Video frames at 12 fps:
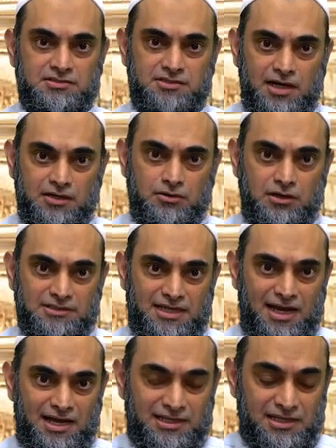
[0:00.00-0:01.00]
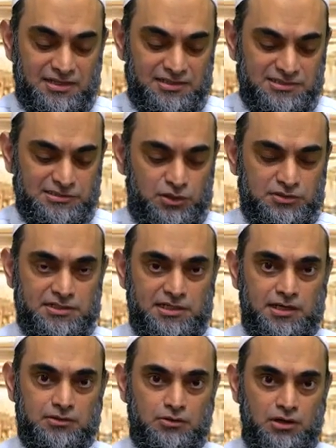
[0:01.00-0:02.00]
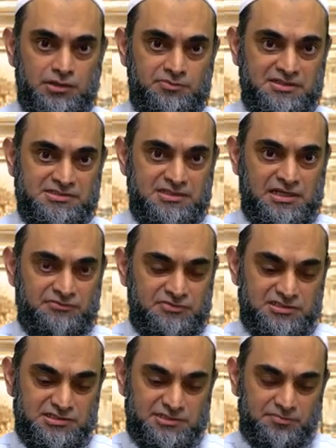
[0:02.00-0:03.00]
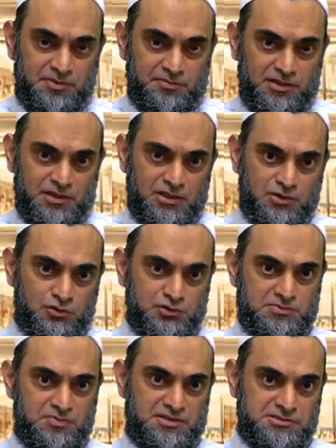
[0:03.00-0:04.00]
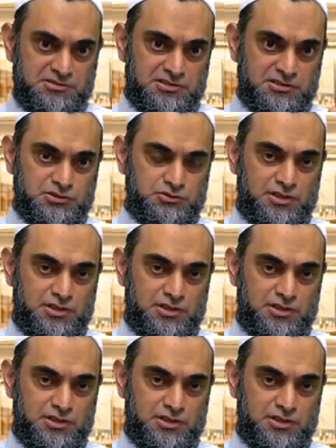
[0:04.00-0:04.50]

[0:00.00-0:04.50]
They are called Ahl Hadith or they are called being Salaf. These are the people who's being stick